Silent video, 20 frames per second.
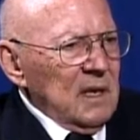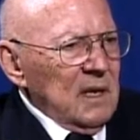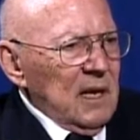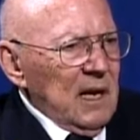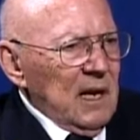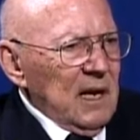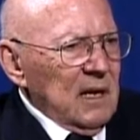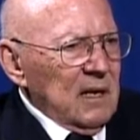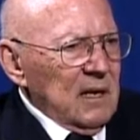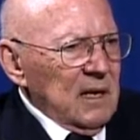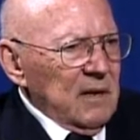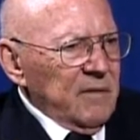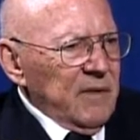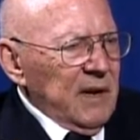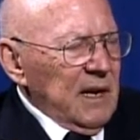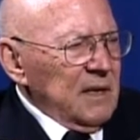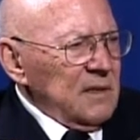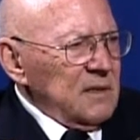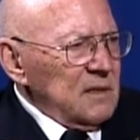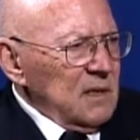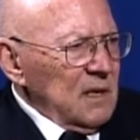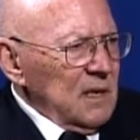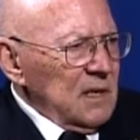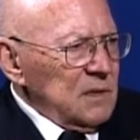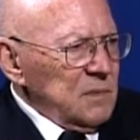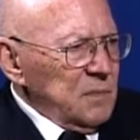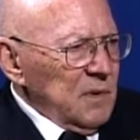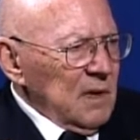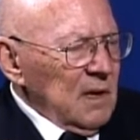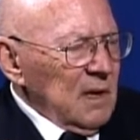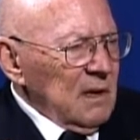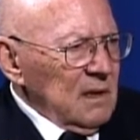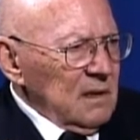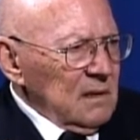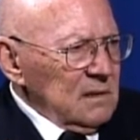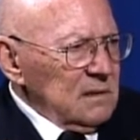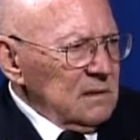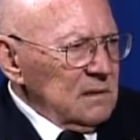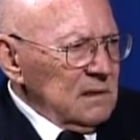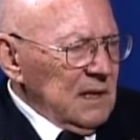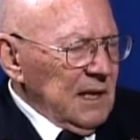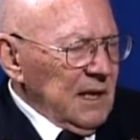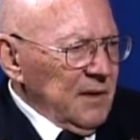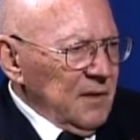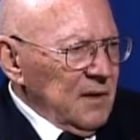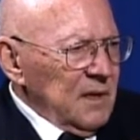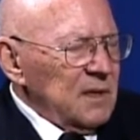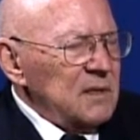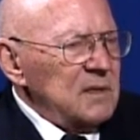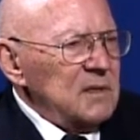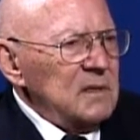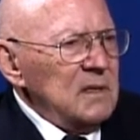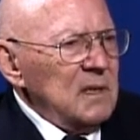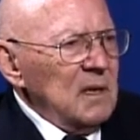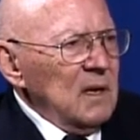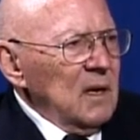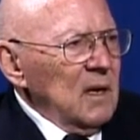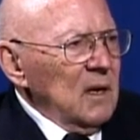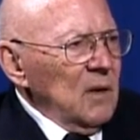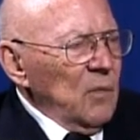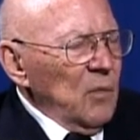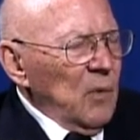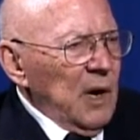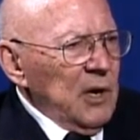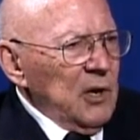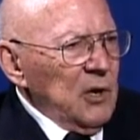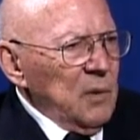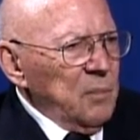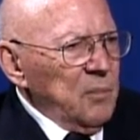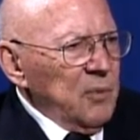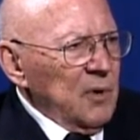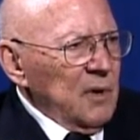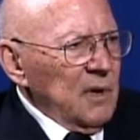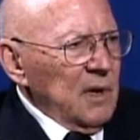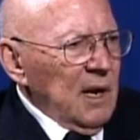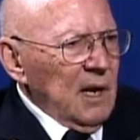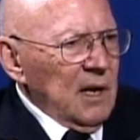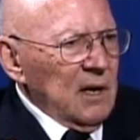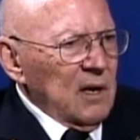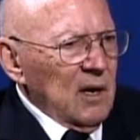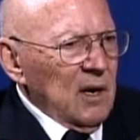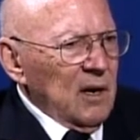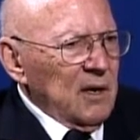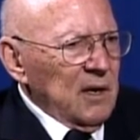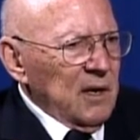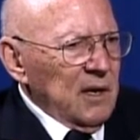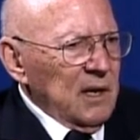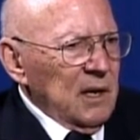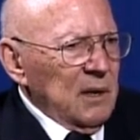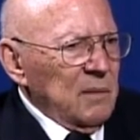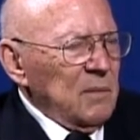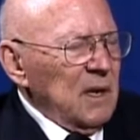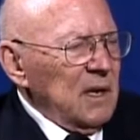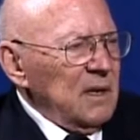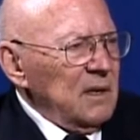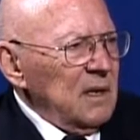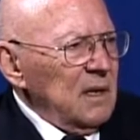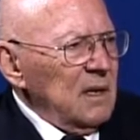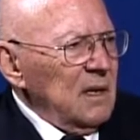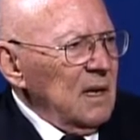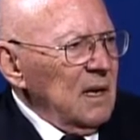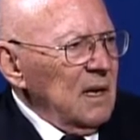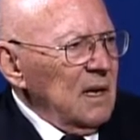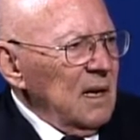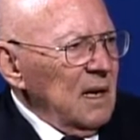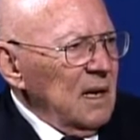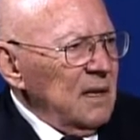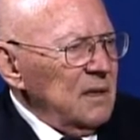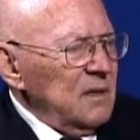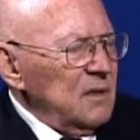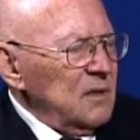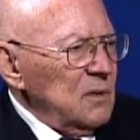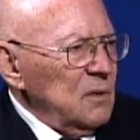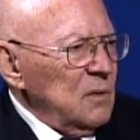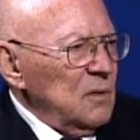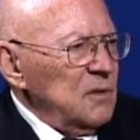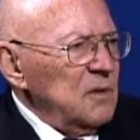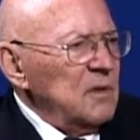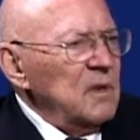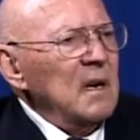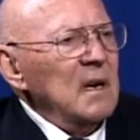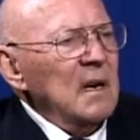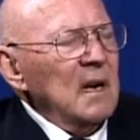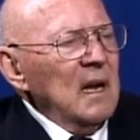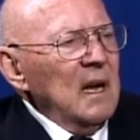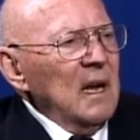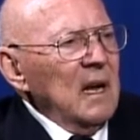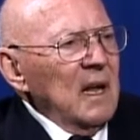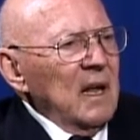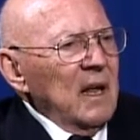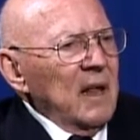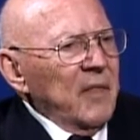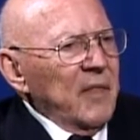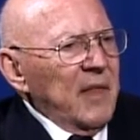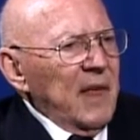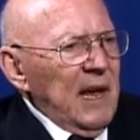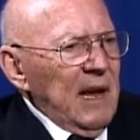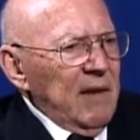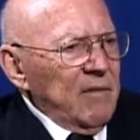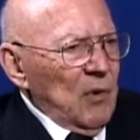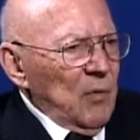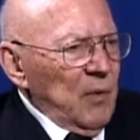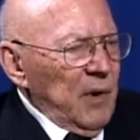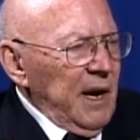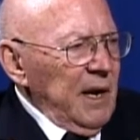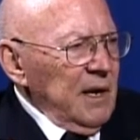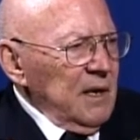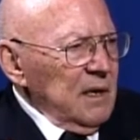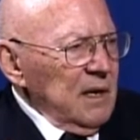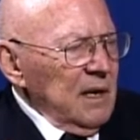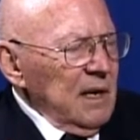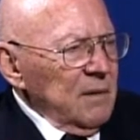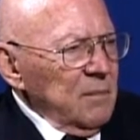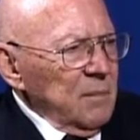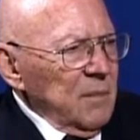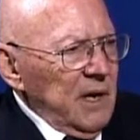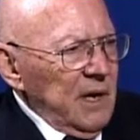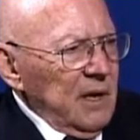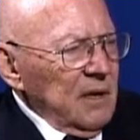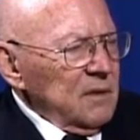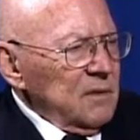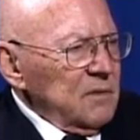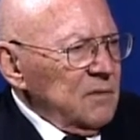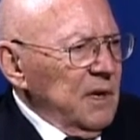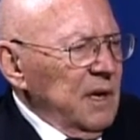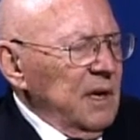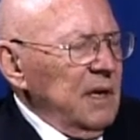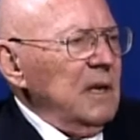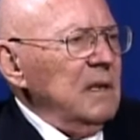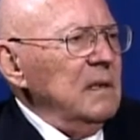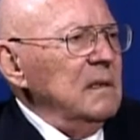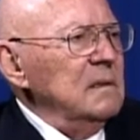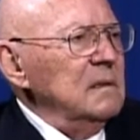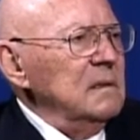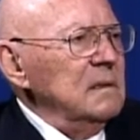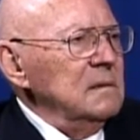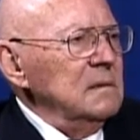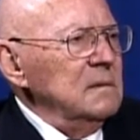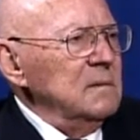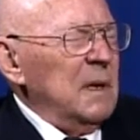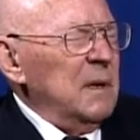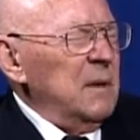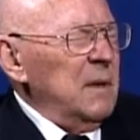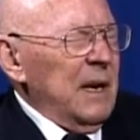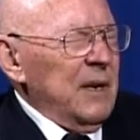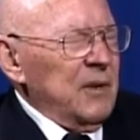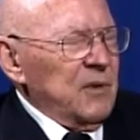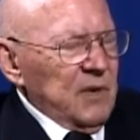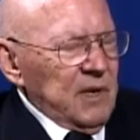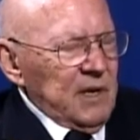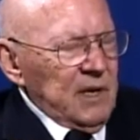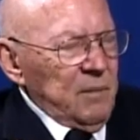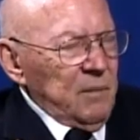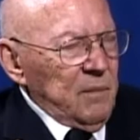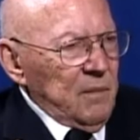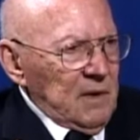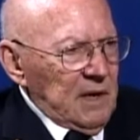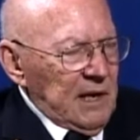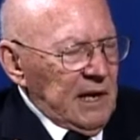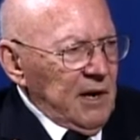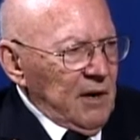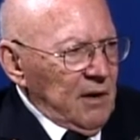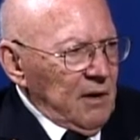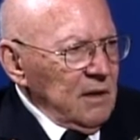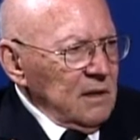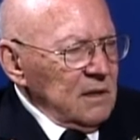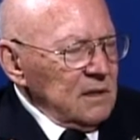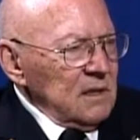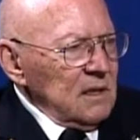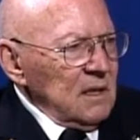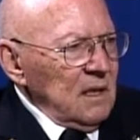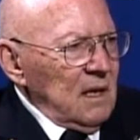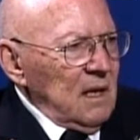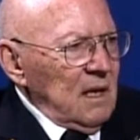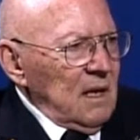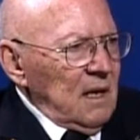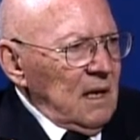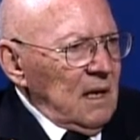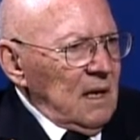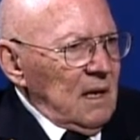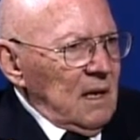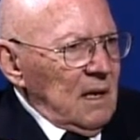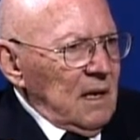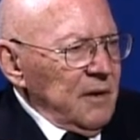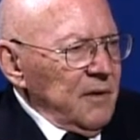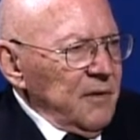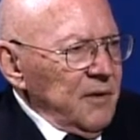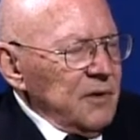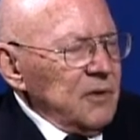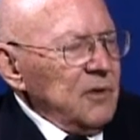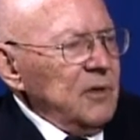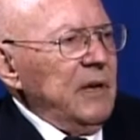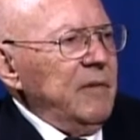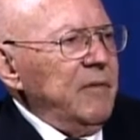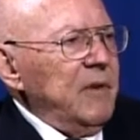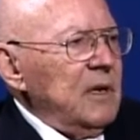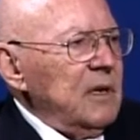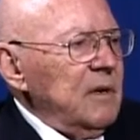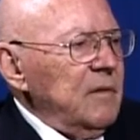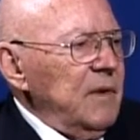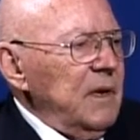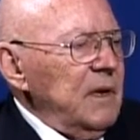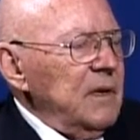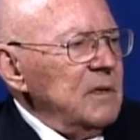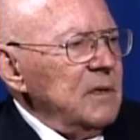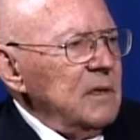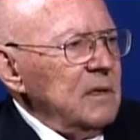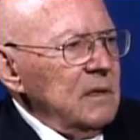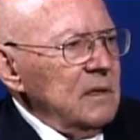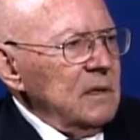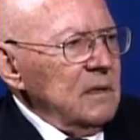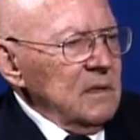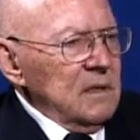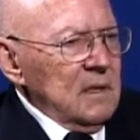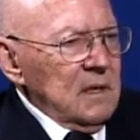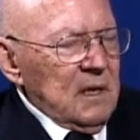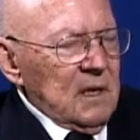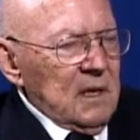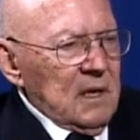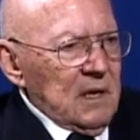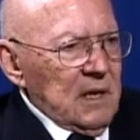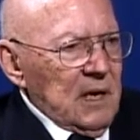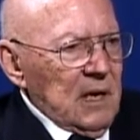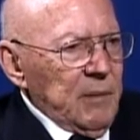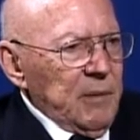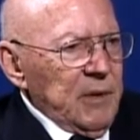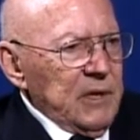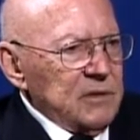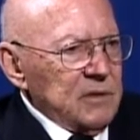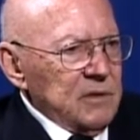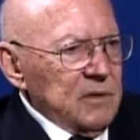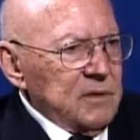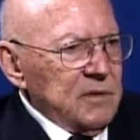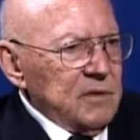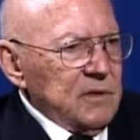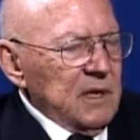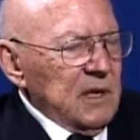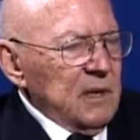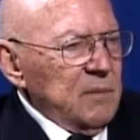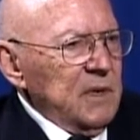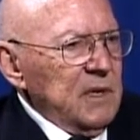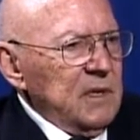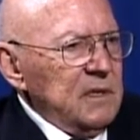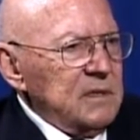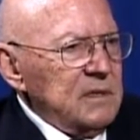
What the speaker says: in an advanced hospital like this? Why do you put a guard on him, on the soldier? They have a right to get medical training, not training, but care. Mm-hmm. Under the Geneva Convention, an enemy soldier can be